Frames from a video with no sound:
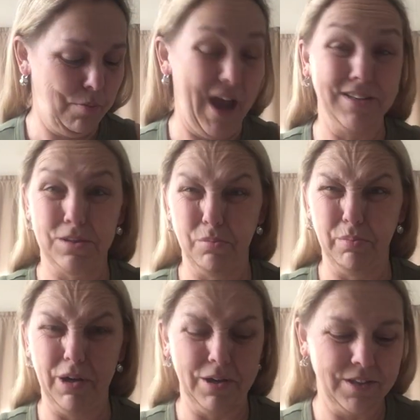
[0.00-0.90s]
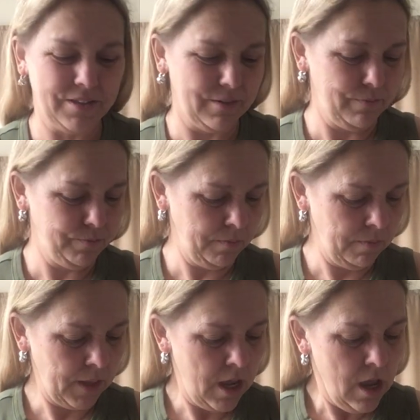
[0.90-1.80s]
"Past the bugs."
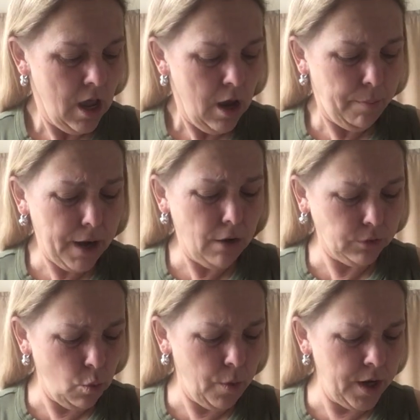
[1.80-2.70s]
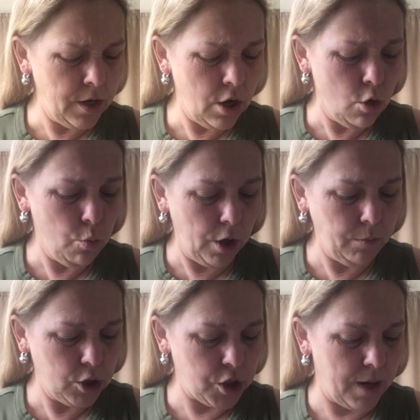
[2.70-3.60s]
But out the window,
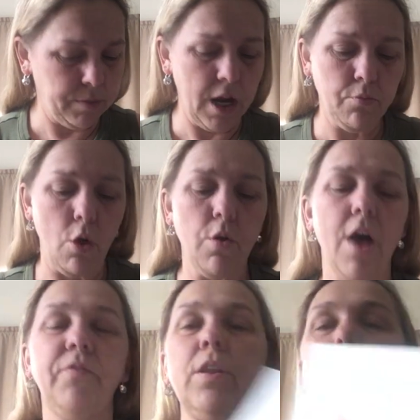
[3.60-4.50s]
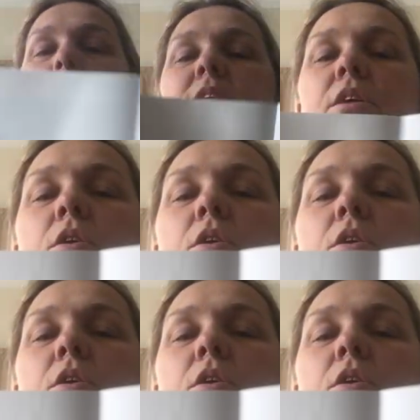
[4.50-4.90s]
Wilma jumped and rode off in the bus.